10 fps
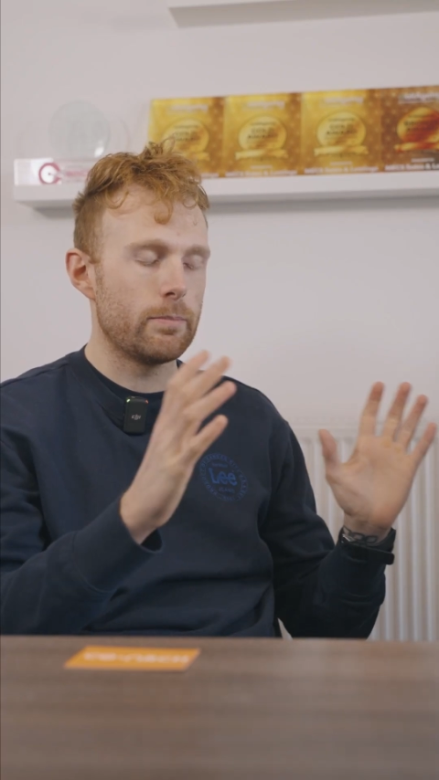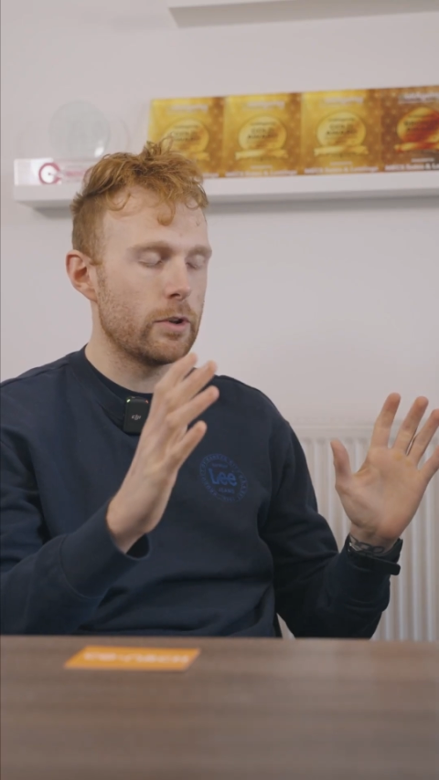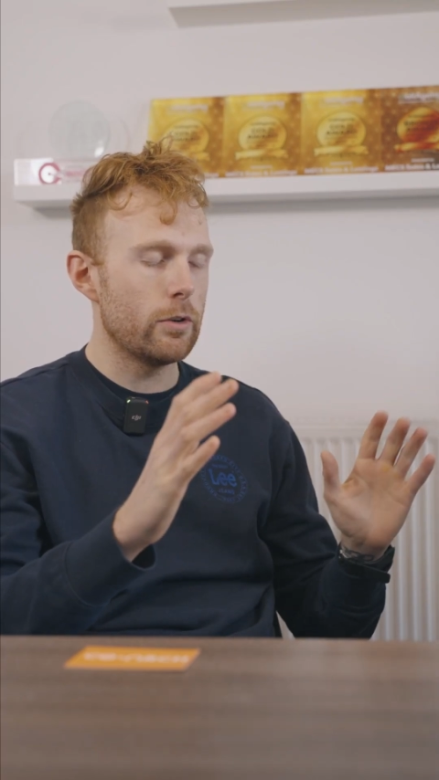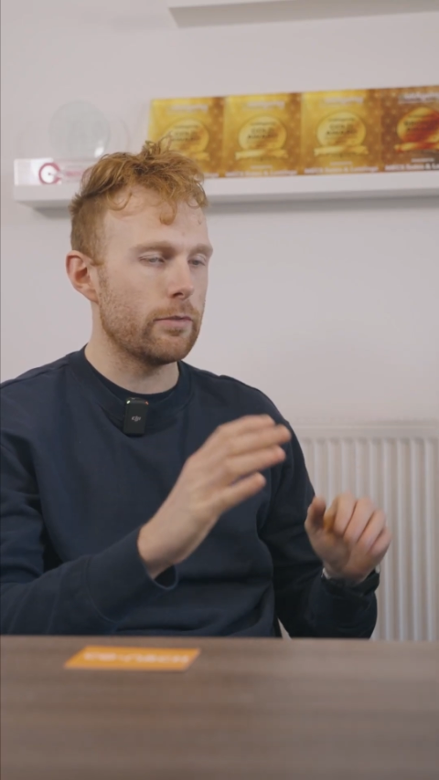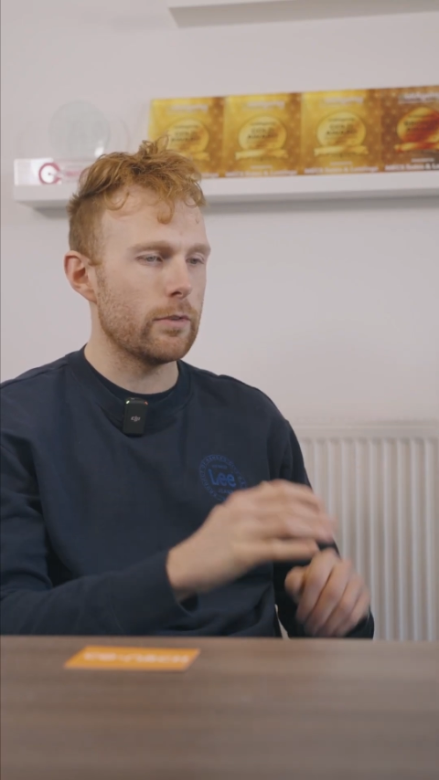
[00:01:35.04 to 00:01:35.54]

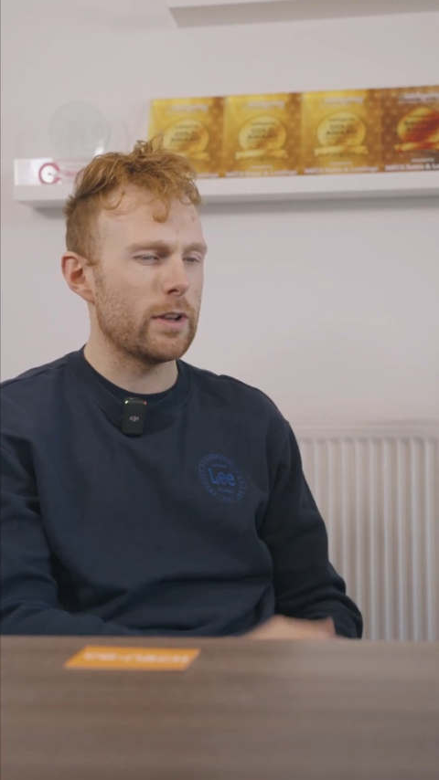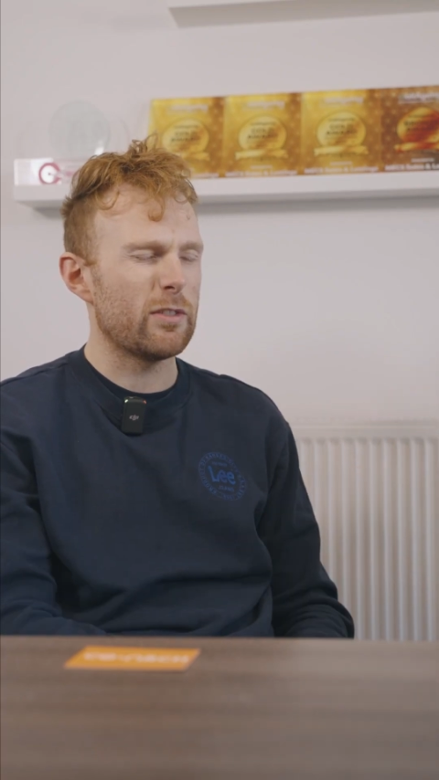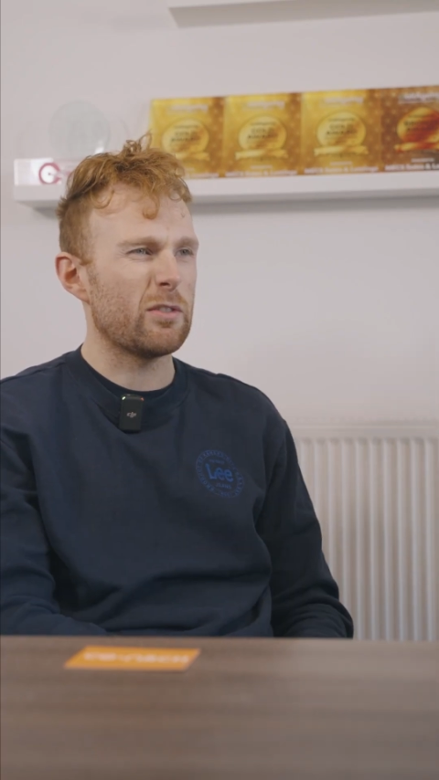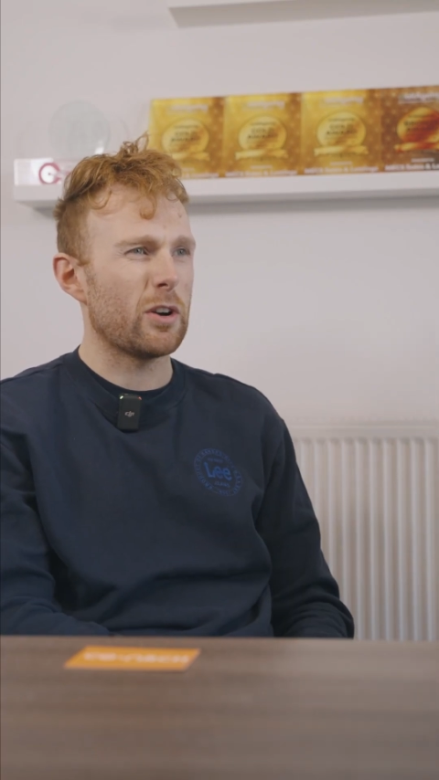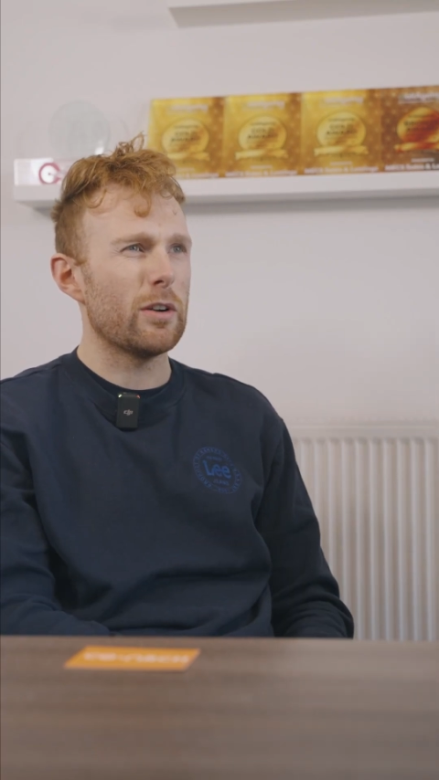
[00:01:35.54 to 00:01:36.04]
beautiful.
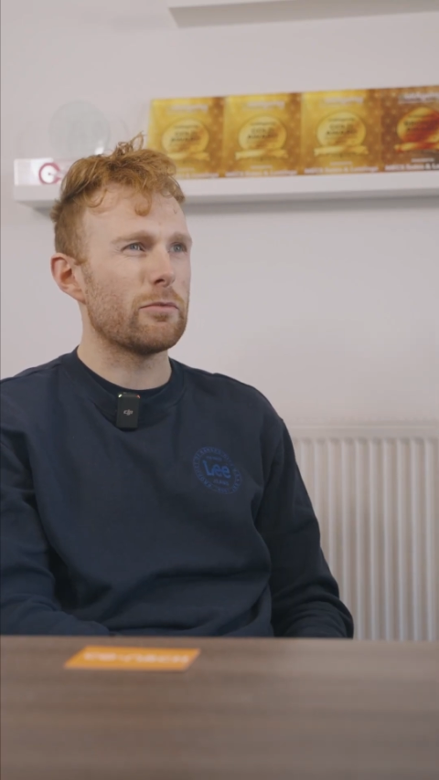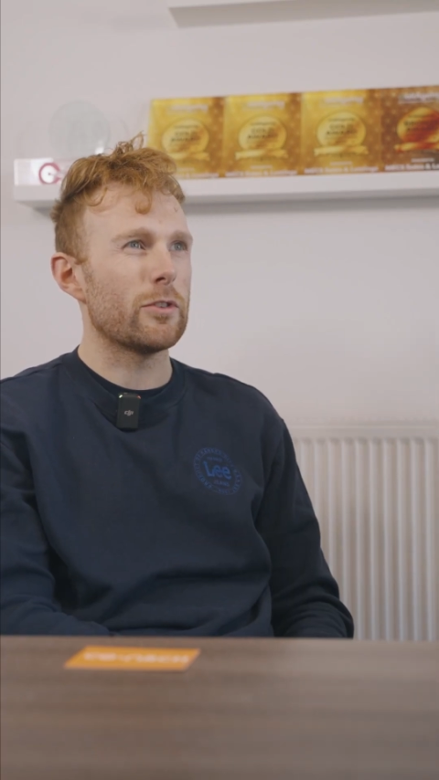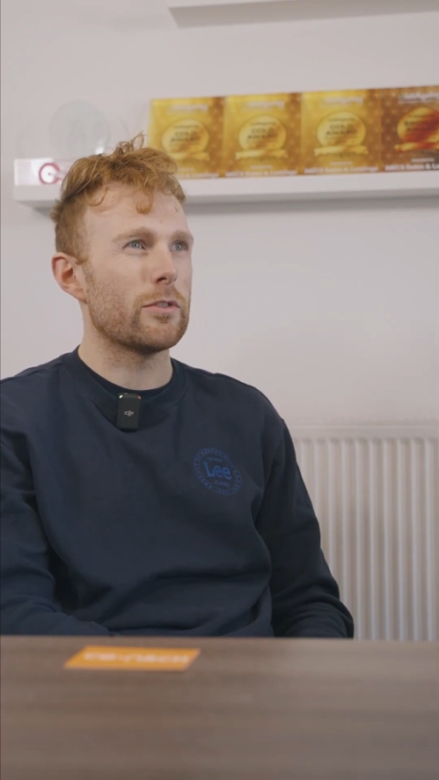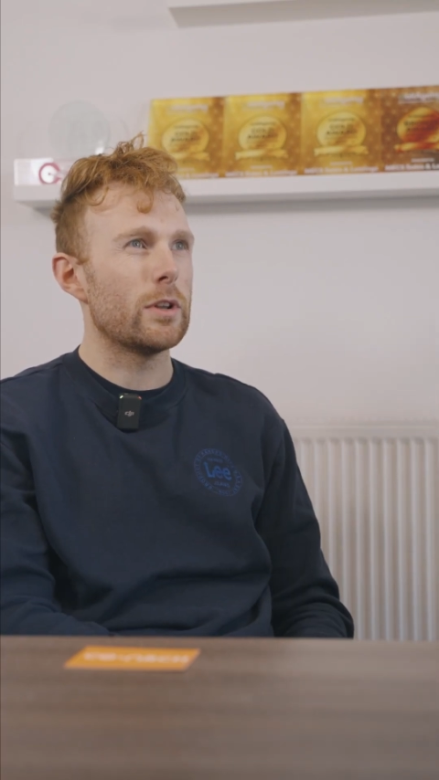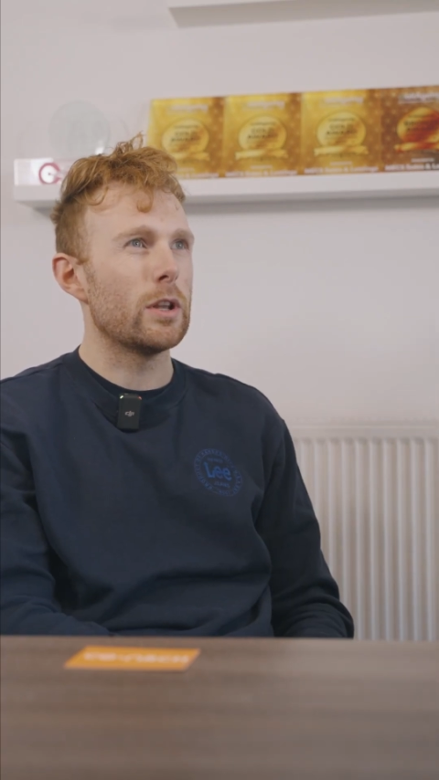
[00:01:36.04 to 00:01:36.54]
It kind of
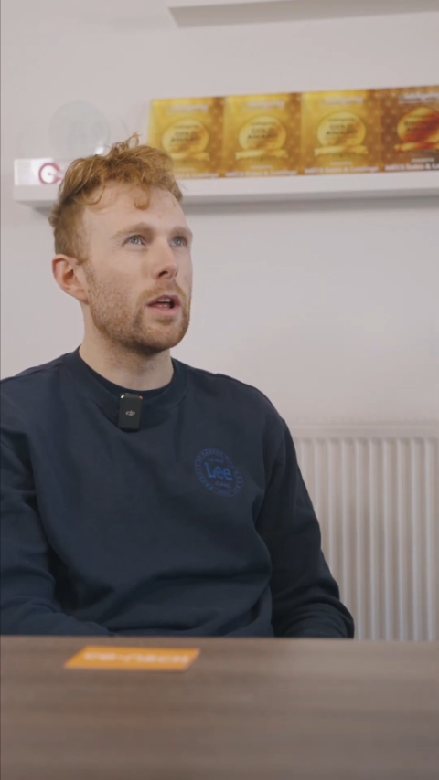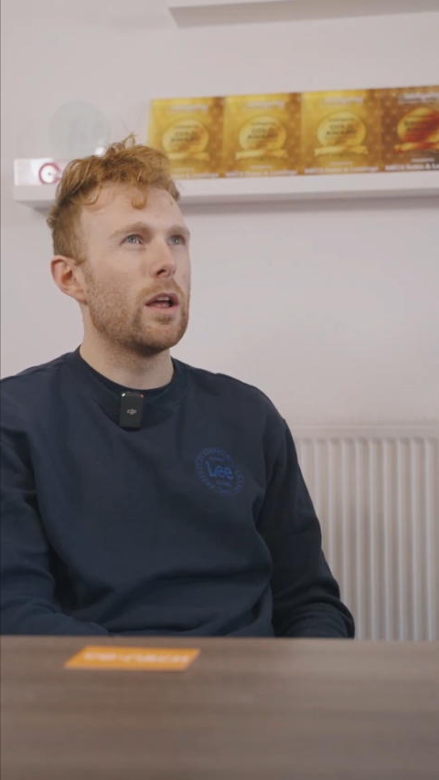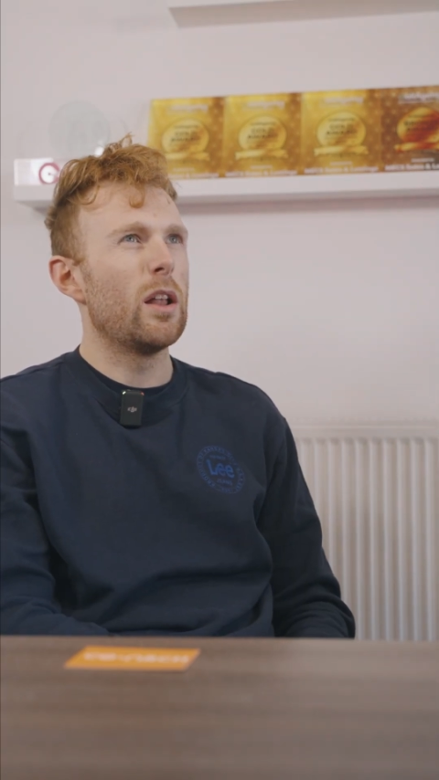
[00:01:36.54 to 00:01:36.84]
doesn't